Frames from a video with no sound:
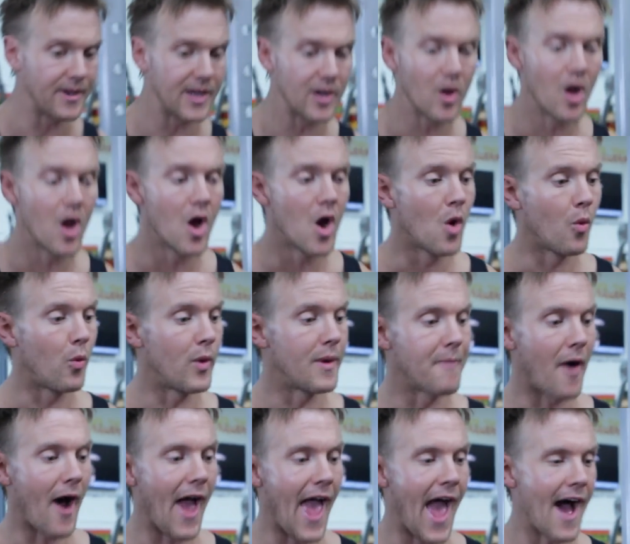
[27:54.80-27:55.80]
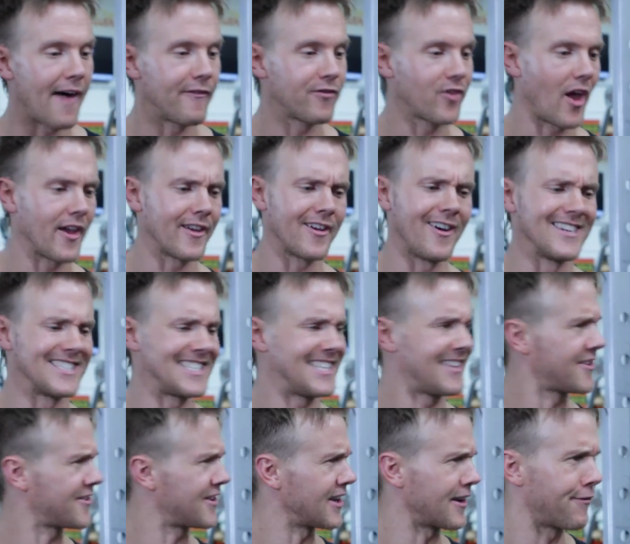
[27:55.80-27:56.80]
in. We might have like
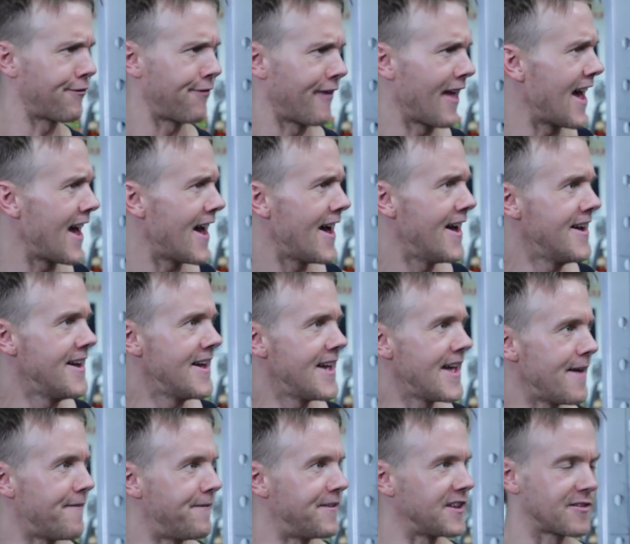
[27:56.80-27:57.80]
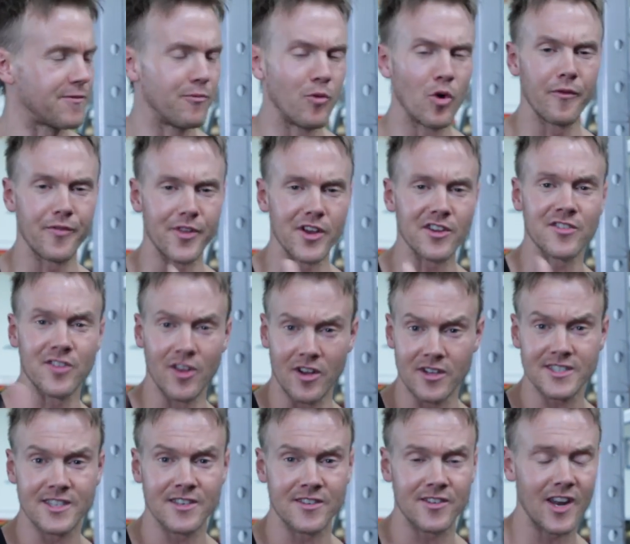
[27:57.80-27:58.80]
artistic flair if it's more of the Cirque
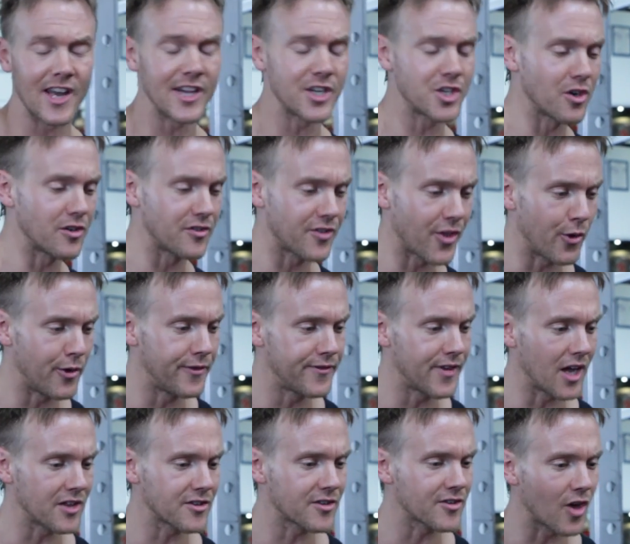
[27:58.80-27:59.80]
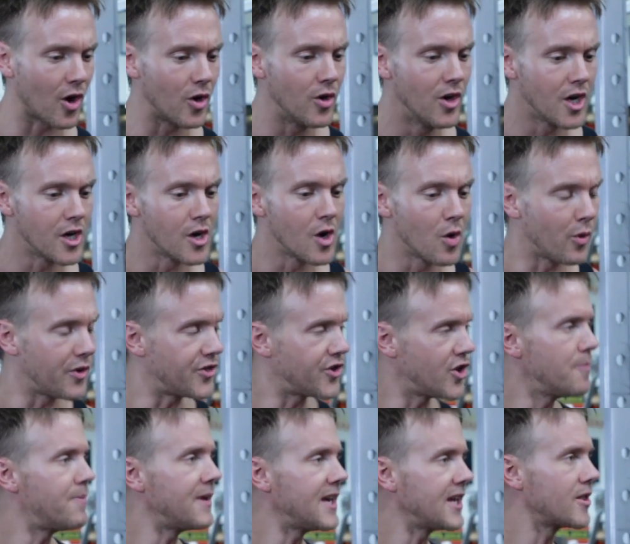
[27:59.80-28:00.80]
du Soleil shows that we've done. So with
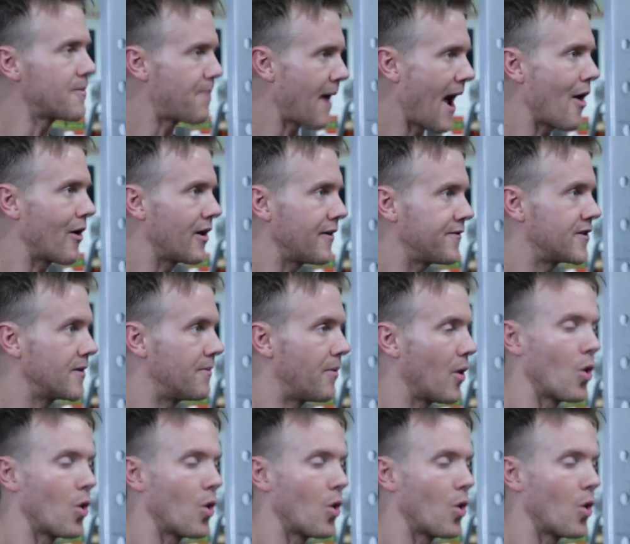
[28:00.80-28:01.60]
you being the powerlifter, but